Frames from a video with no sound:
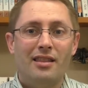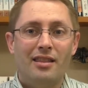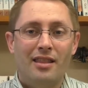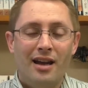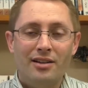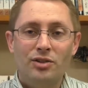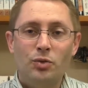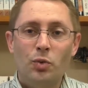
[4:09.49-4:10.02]

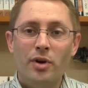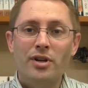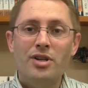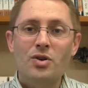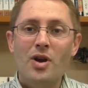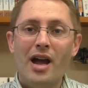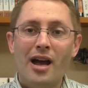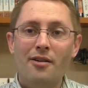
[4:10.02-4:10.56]
that's where
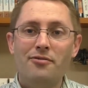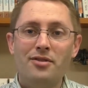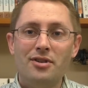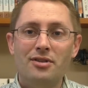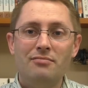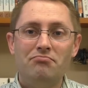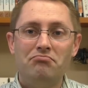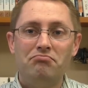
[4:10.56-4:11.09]
you have
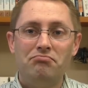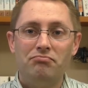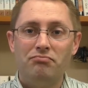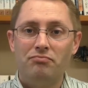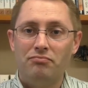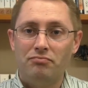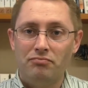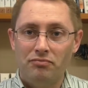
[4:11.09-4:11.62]
to
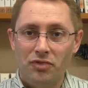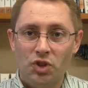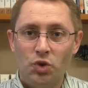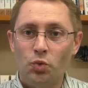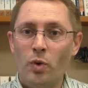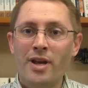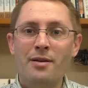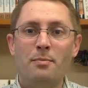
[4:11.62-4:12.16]

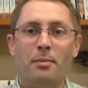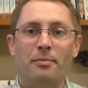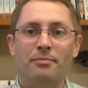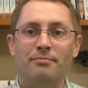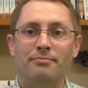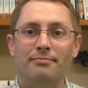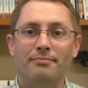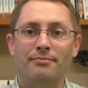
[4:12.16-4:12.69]
swim
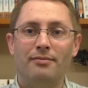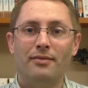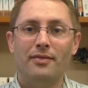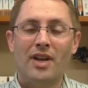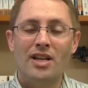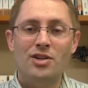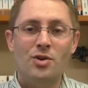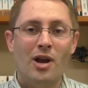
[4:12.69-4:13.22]

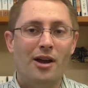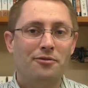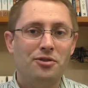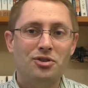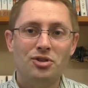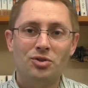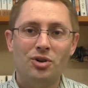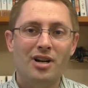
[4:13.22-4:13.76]
and you have to
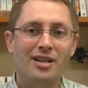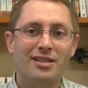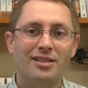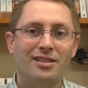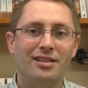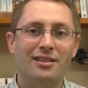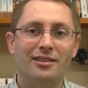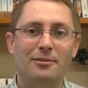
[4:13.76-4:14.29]
trust.